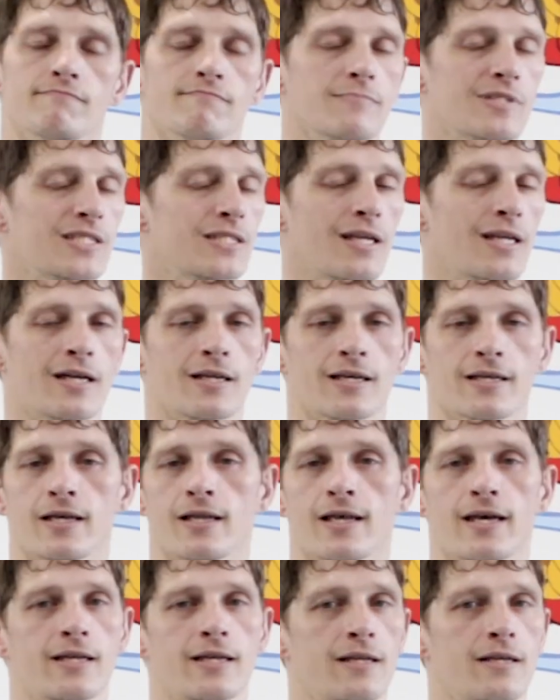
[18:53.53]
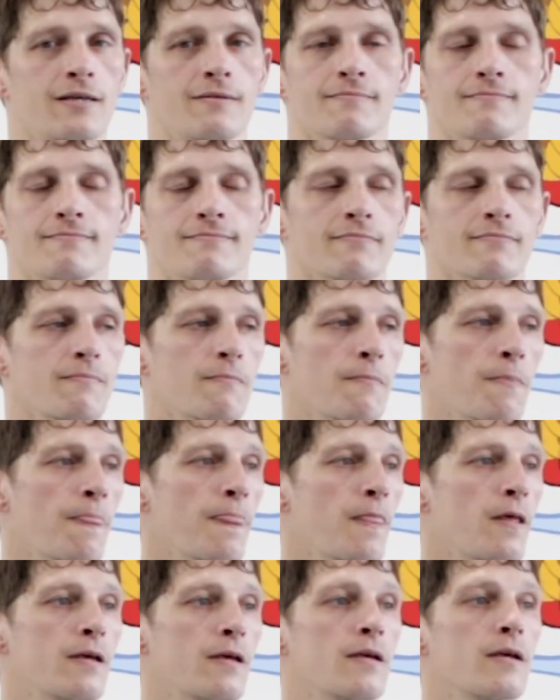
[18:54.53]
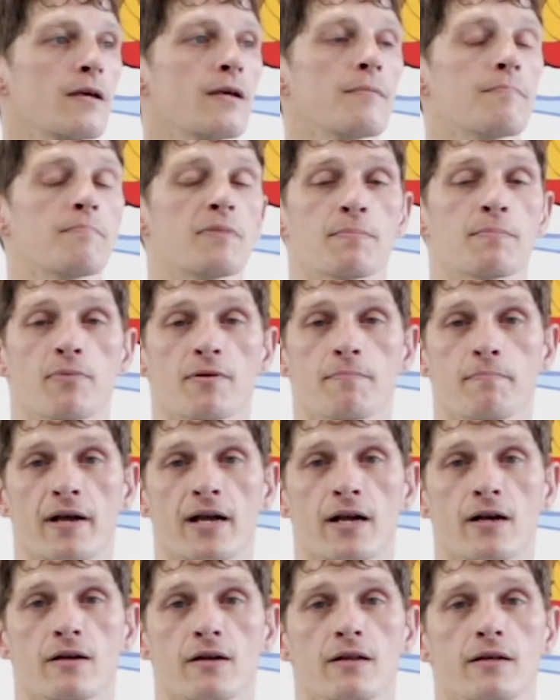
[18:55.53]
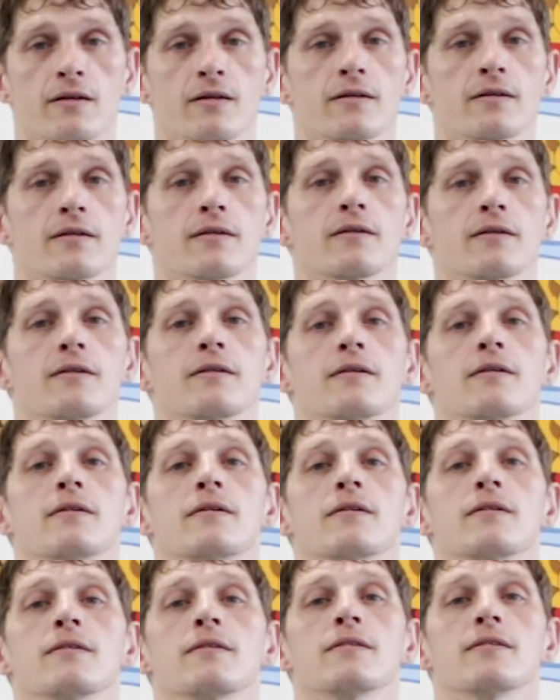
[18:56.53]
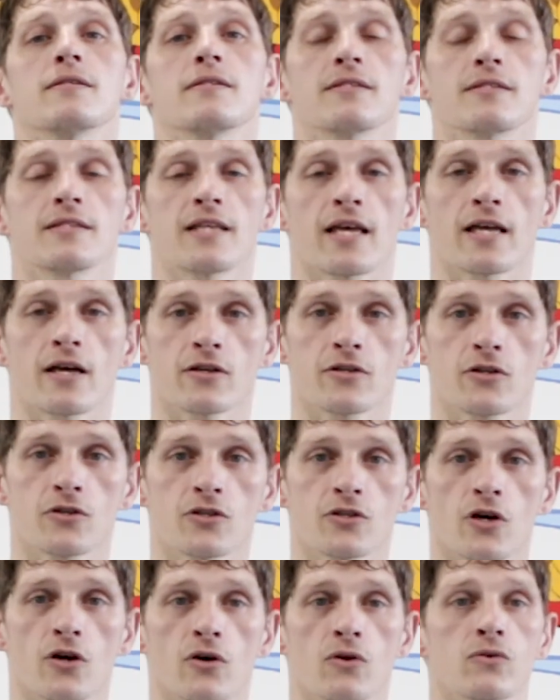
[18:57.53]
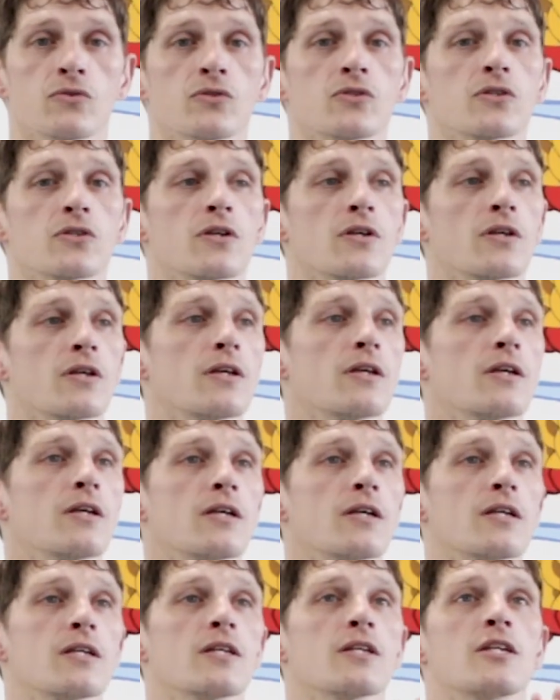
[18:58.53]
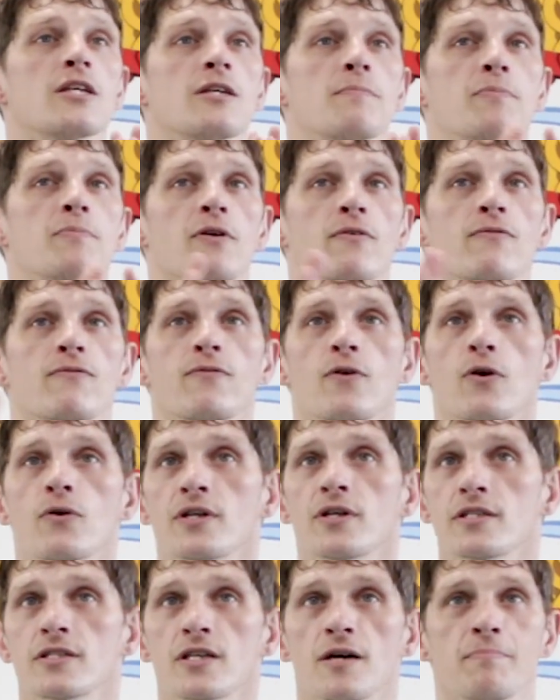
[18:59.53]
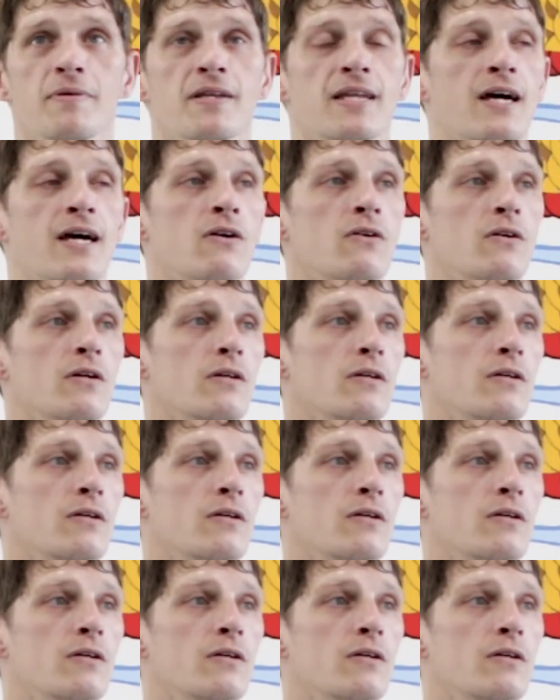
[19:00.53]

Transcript: It's not a good idea. Be prepared. Stay on your toes. Keep your focus up and out.